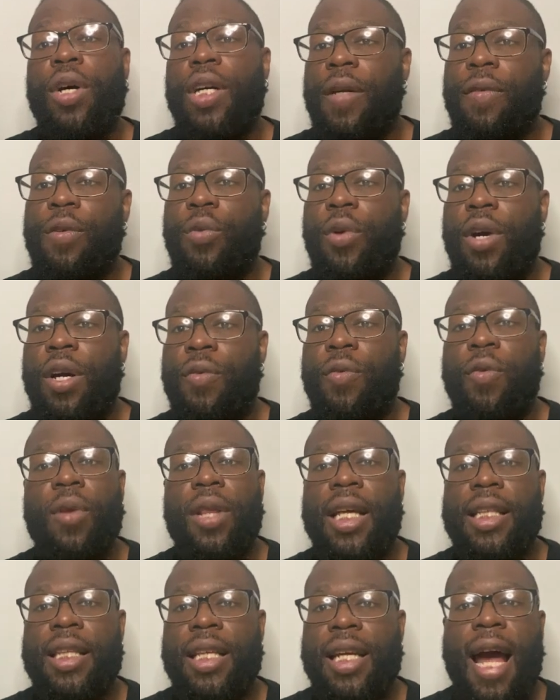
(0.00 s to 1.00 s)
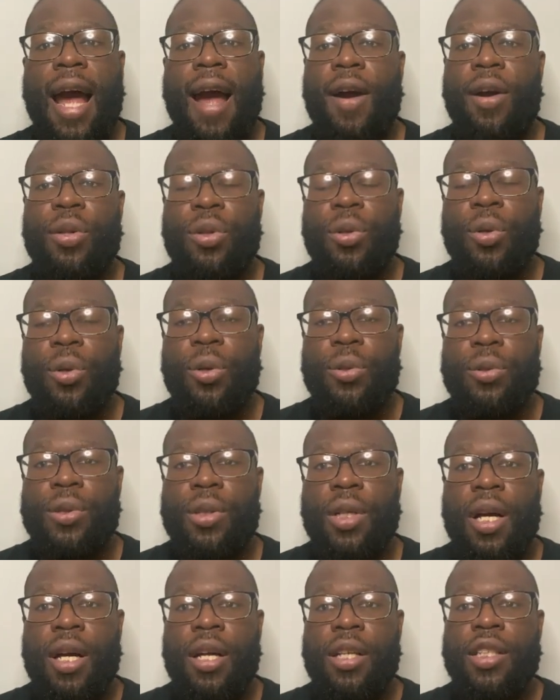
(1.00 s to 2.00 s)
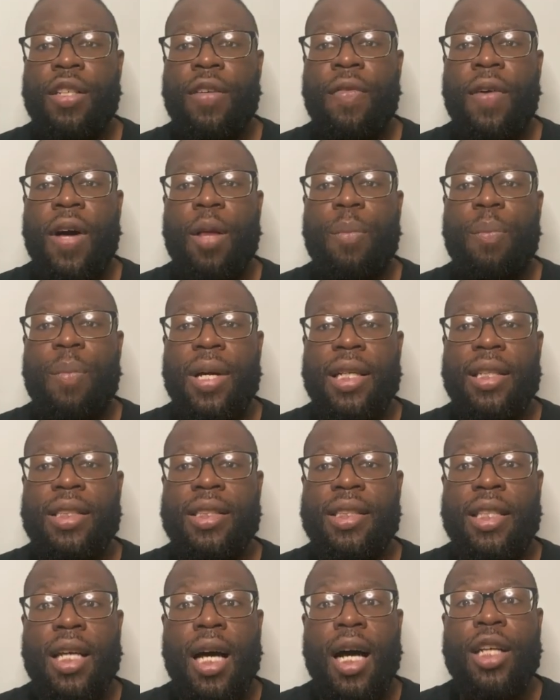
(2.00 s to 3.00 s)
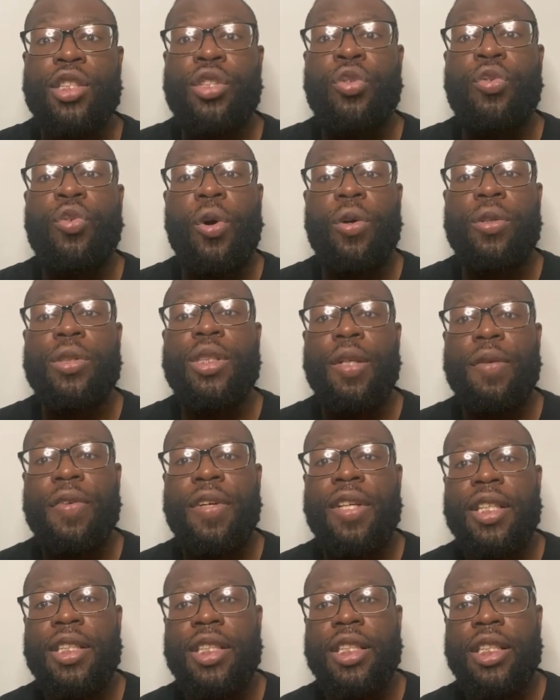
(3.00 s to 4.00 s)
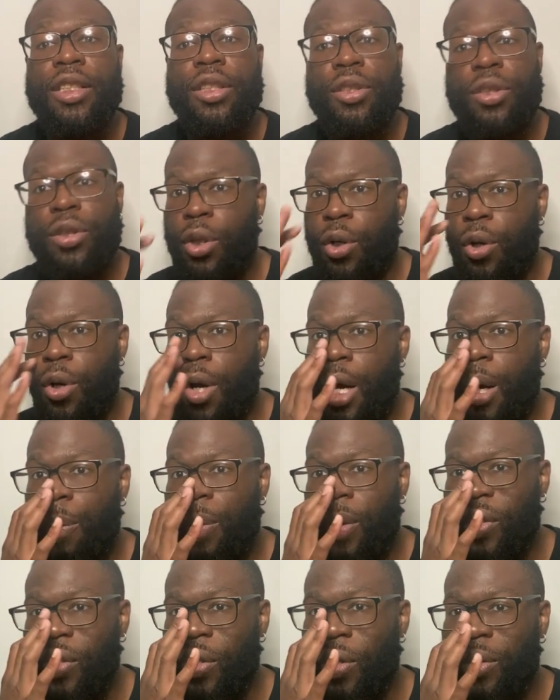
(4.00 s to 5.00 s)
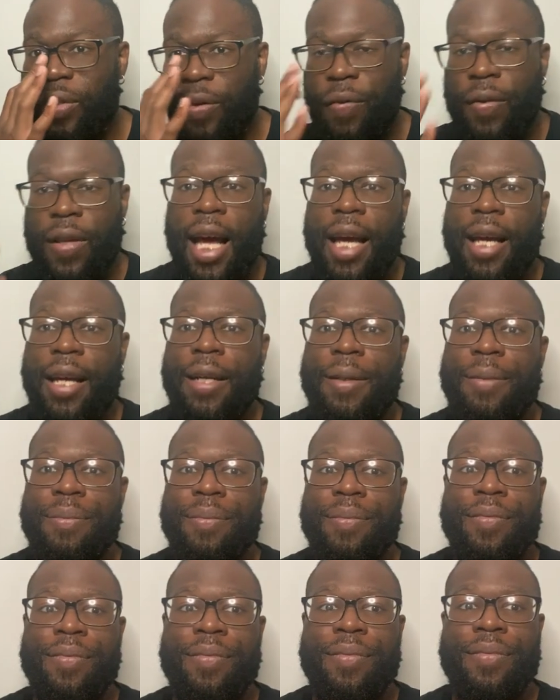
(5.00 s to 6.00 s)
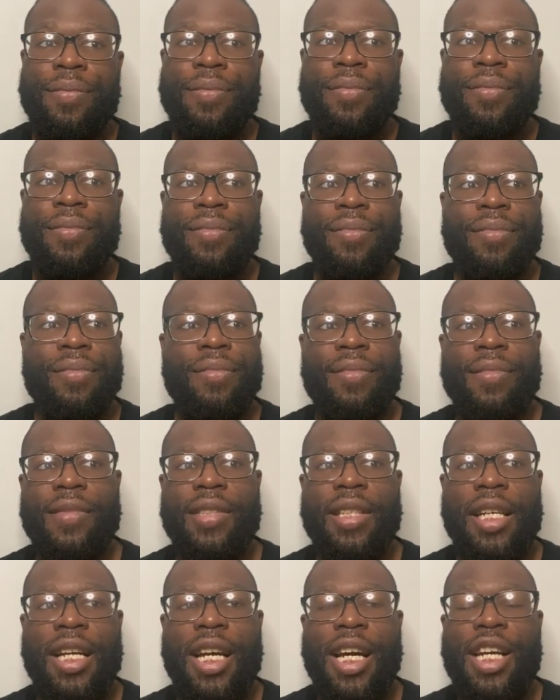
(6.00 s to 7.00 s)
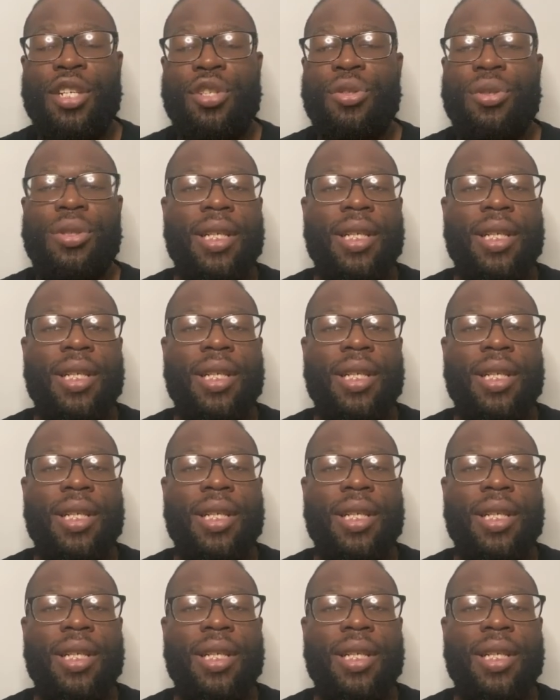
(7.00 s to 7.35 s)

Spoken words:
her credit for. Like the characters' development does grow significantly season 2. But in terms of like interesting